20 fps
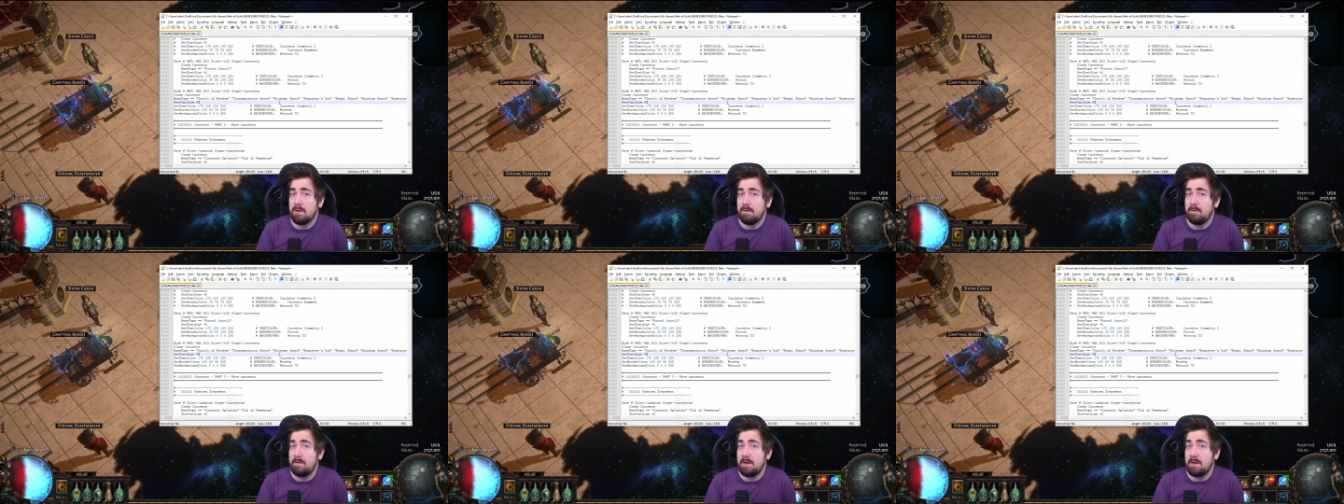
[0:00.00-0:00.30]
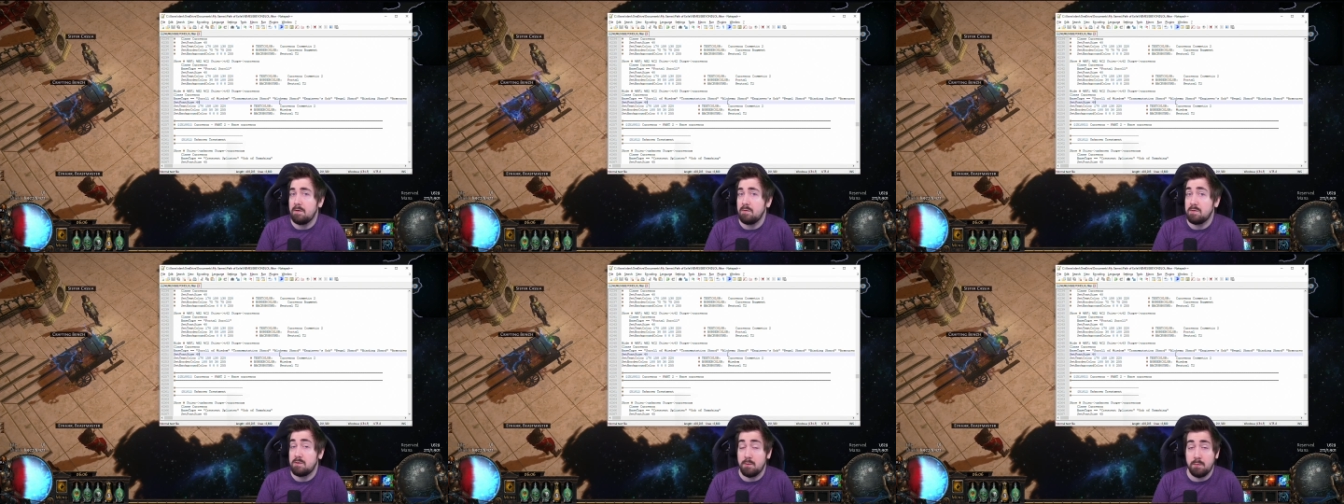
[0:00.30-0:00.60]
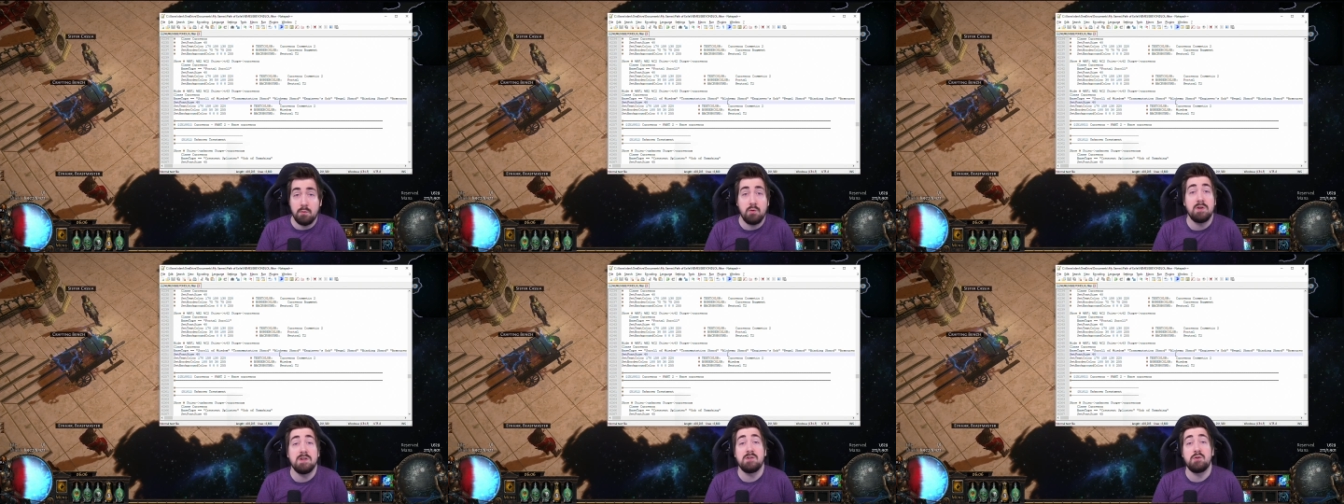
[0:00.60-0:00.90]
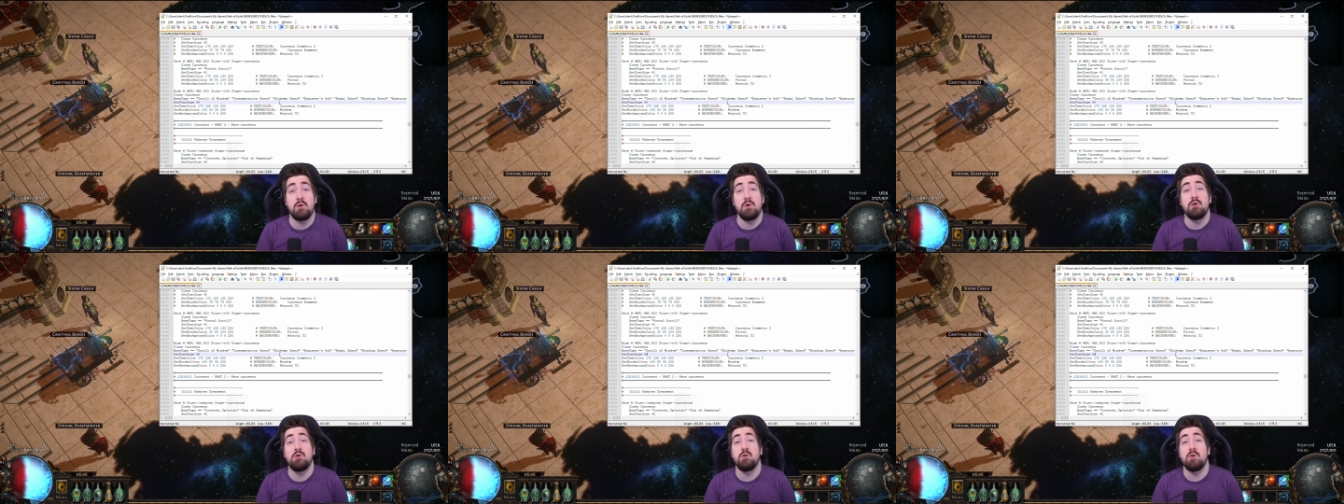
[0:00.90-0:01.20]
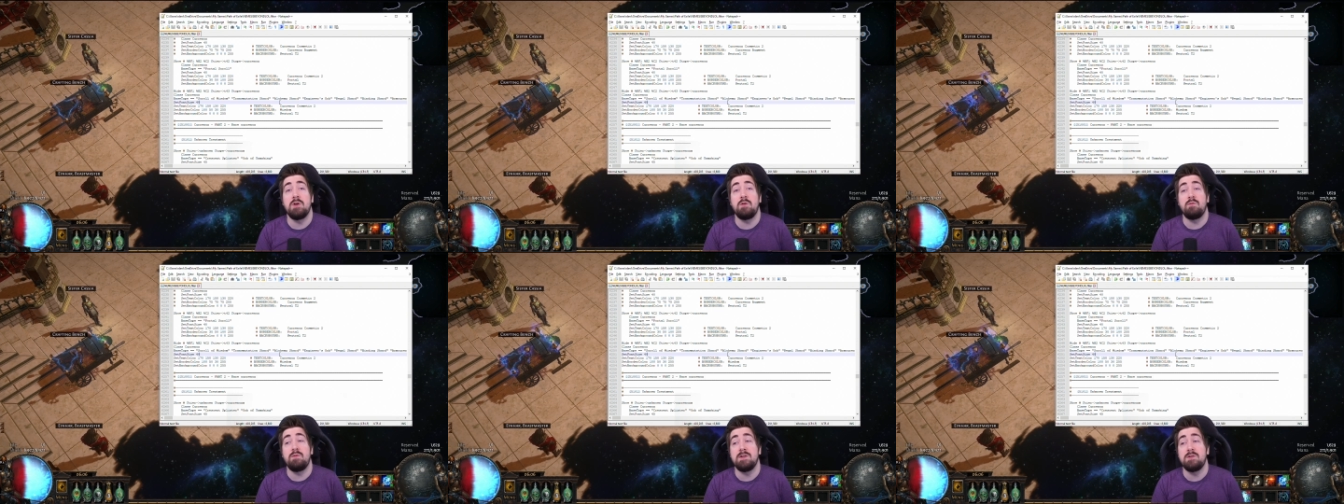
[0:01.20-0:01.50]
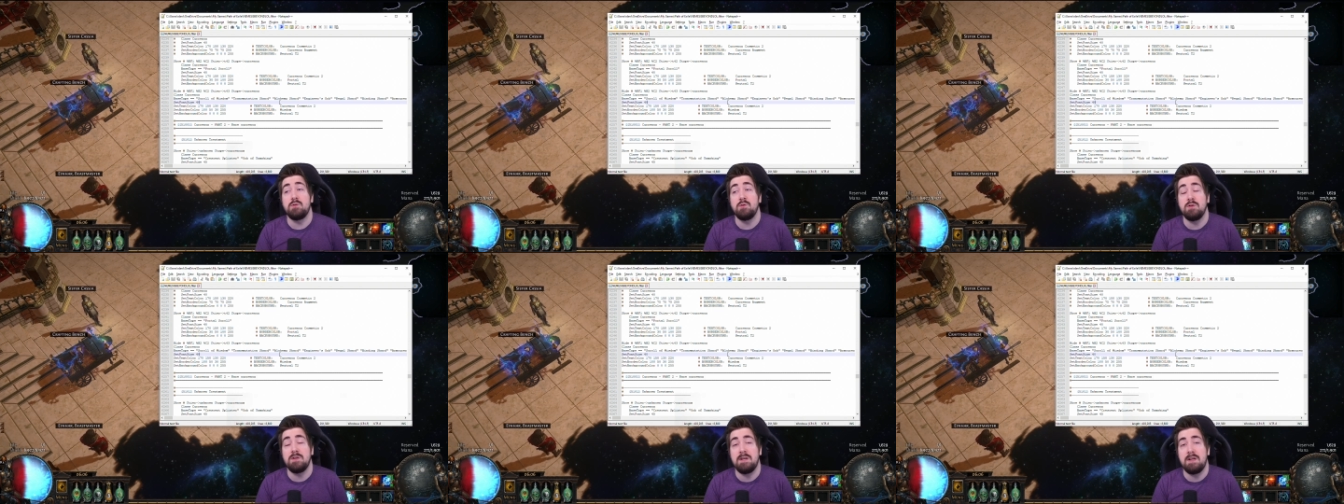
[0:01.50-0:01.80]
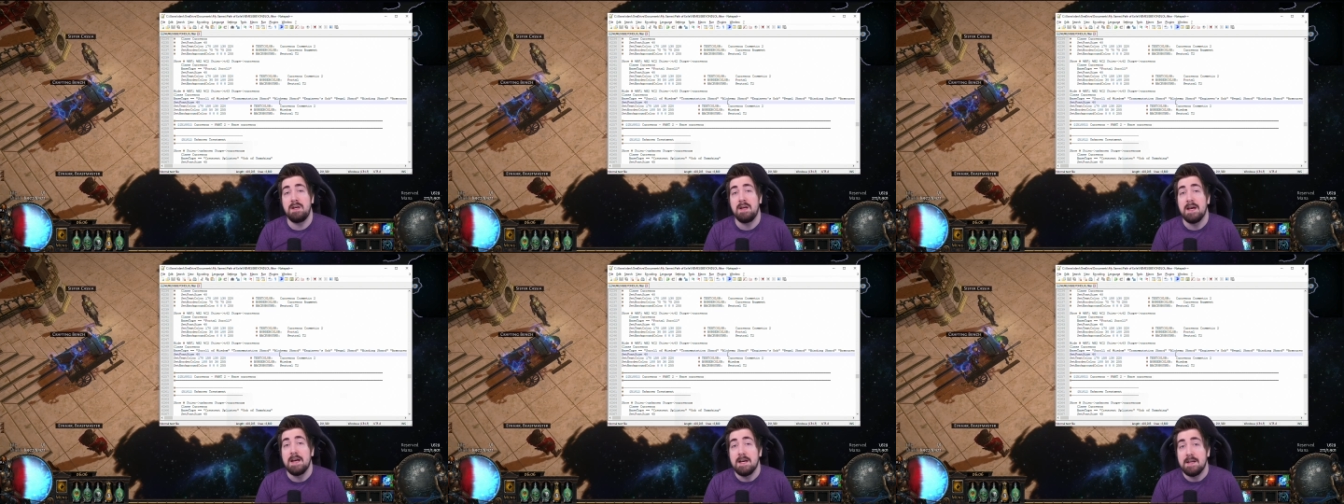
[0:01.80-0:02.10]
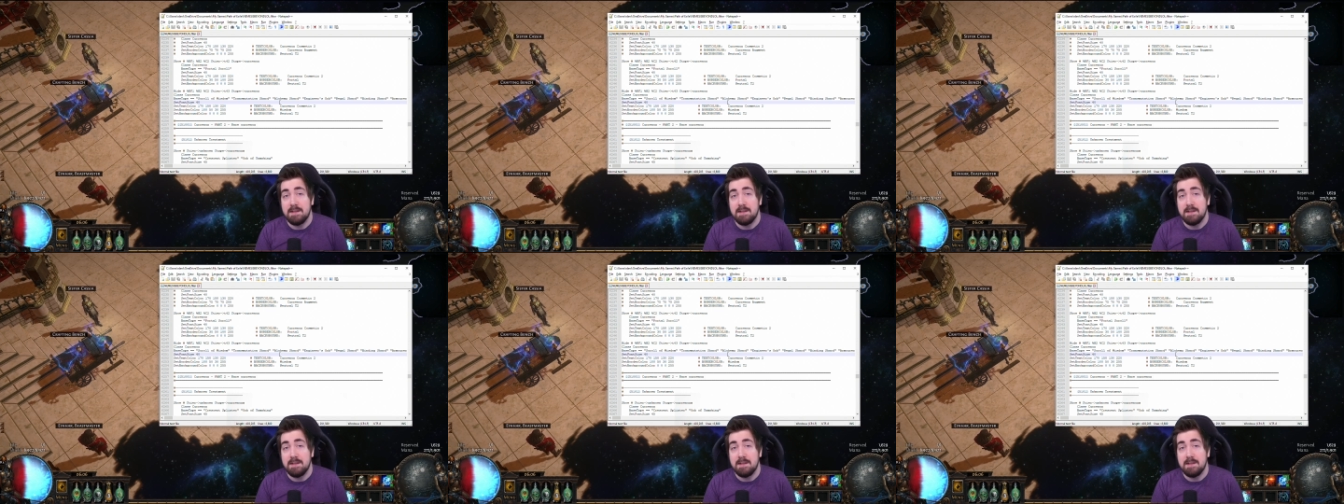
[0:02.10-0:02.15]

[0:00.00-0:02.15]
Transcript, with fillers: the videos. Hope you guys are enjoying Ritual League.